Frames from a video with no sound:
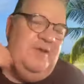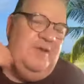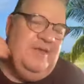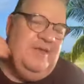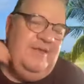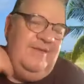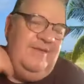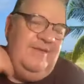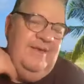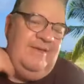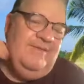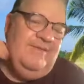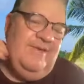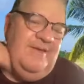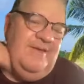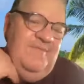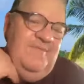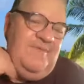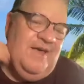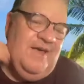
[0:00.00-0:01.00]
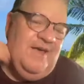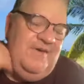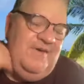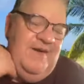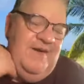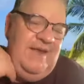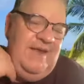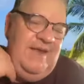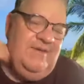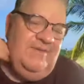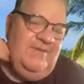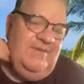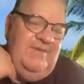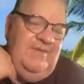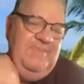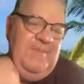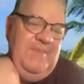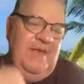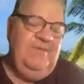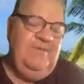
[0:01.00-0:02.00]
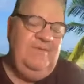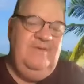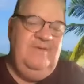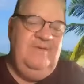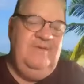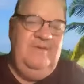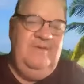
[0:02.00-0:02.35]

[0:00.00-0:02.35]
do you think so far, Anne? This is Matthew.